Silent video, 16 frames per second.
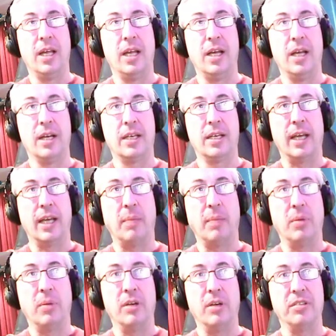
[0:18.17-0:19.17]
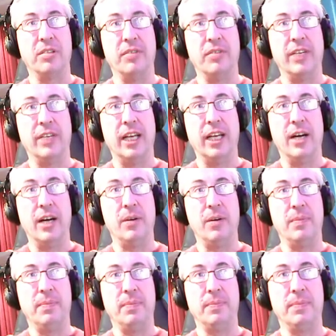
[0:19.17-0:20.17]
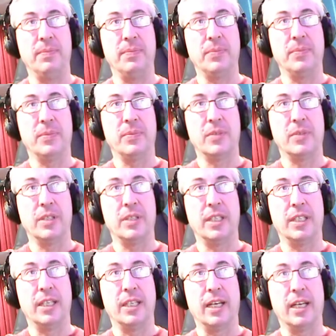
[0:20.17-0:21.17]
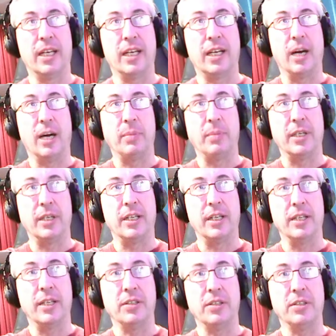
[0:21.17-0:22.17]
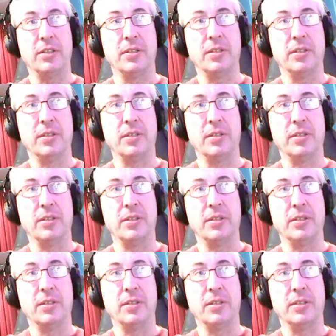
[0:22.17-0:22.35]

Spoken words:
Okay, pause the video. Get a copy of this.